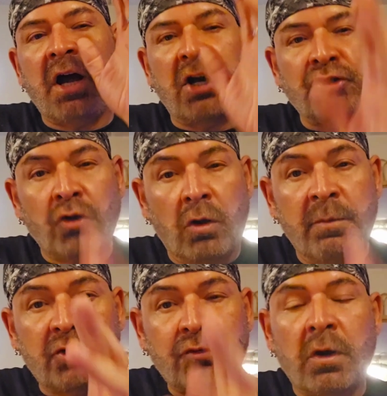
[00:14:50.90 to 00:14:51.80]

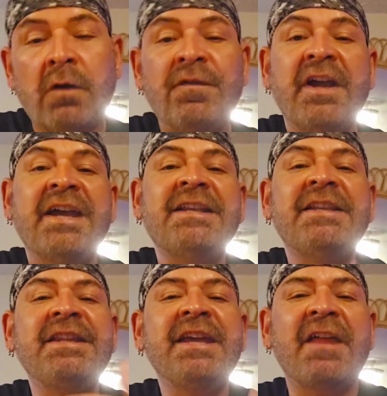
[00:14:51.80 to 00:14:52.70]
October 12th es
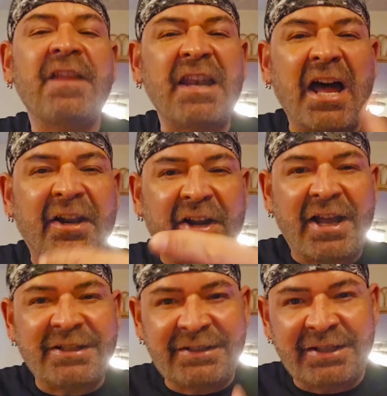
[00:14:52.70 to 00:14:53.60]
el Día de la
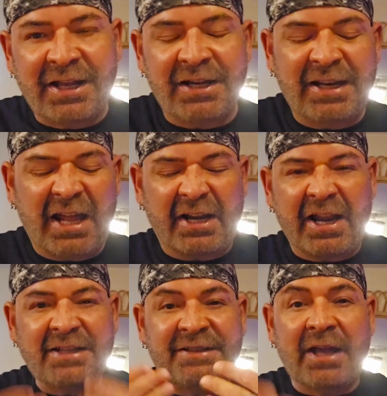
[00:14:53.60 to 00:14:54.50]

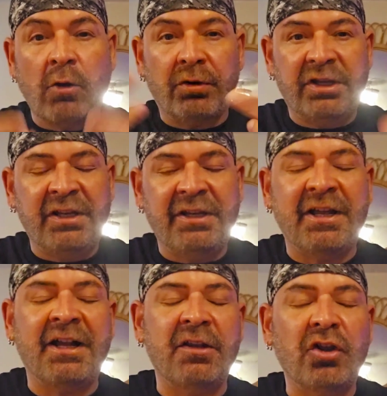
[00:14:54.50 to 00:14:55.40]
raza
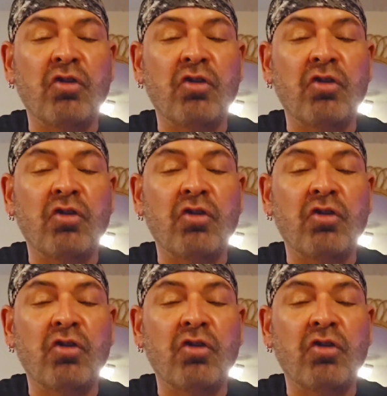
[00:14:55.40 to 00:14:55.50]
original,